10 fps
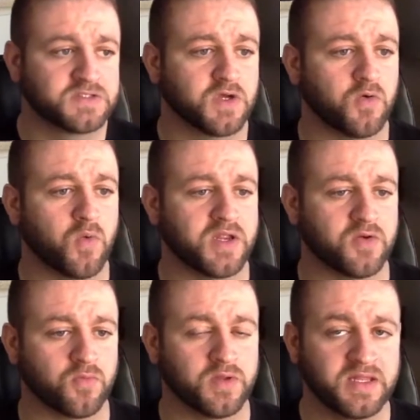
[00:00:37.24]
So what
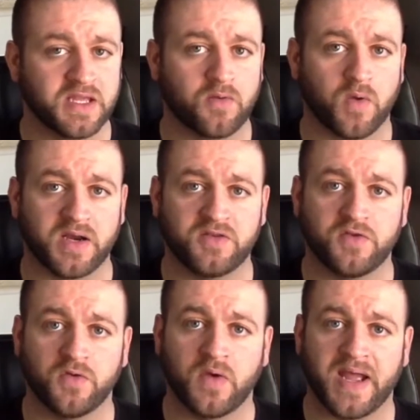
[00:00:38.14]
you're really going to want to
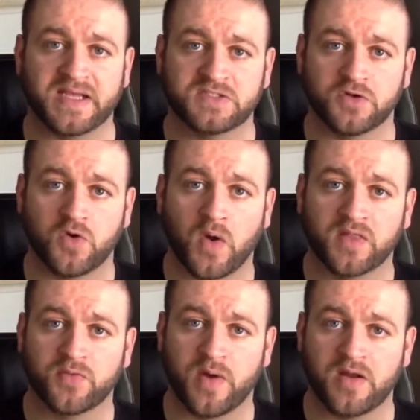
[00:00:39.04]
do as you're
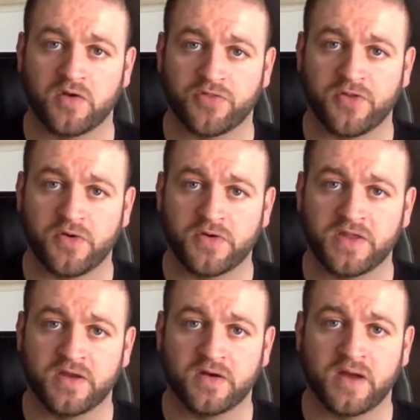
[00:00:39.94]
going throughout your third
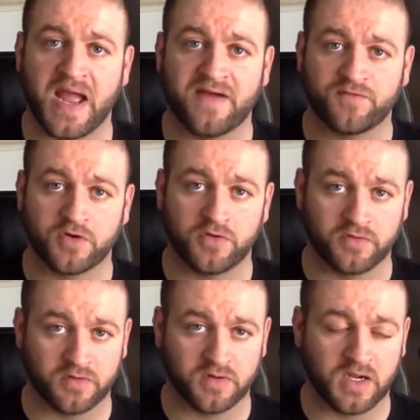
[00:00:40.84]
year after
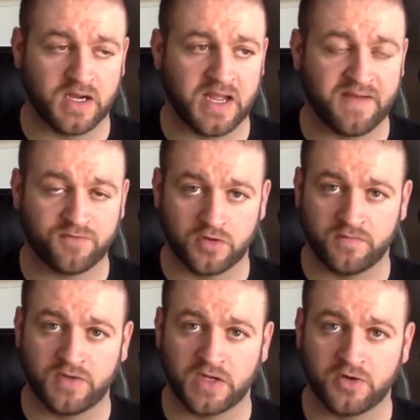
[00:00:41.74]

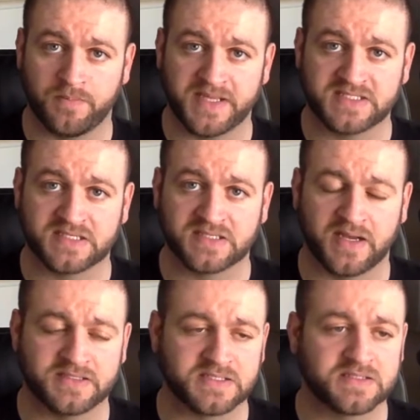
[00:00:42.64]
you've done your basic
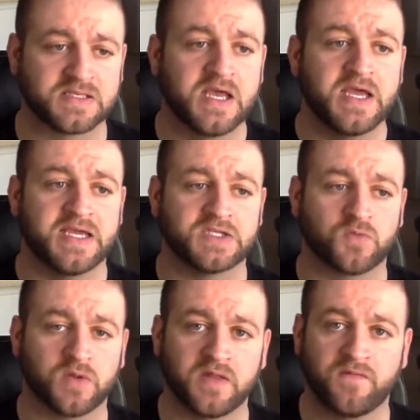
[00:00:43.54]
sciences is
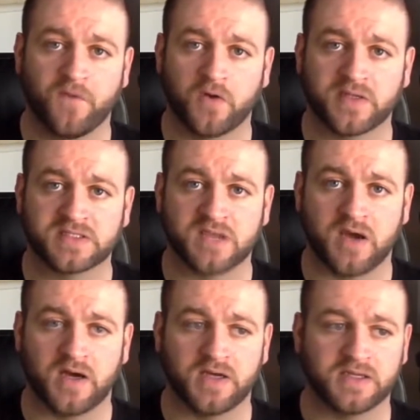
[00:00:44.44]
really focus
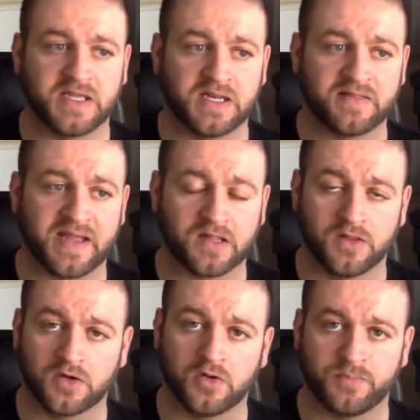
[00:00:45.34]
on getting that
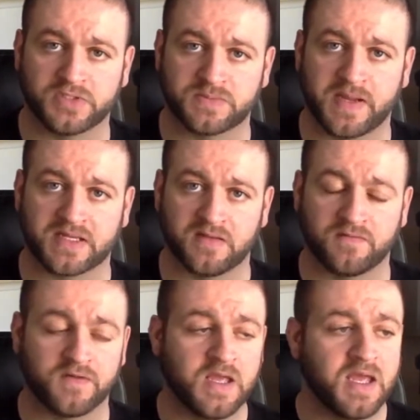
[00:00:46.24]
clinical
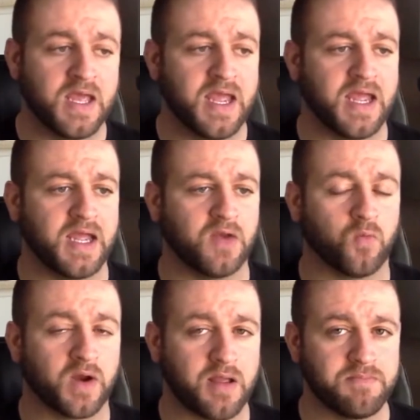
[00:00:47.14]
perspective.
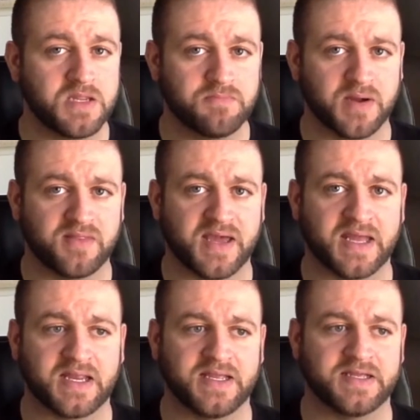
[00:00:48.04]
And what I mean by
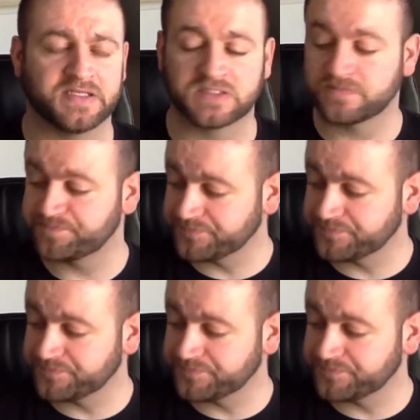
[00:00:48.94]
that is